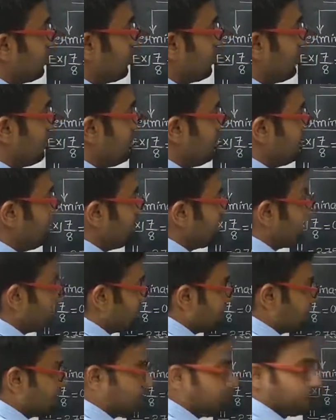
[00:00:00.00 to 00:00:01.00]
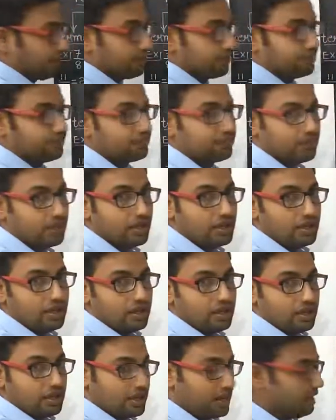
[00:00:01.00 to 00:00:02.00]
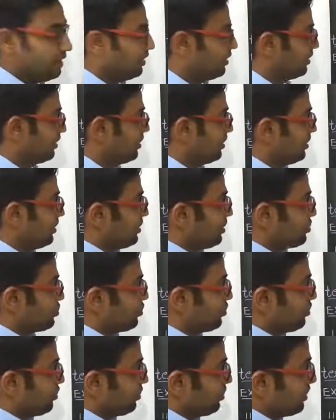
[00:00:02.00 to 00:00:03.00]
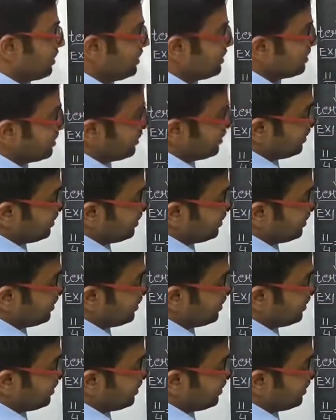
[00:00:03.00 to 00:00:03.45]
non-recurring. Right? So this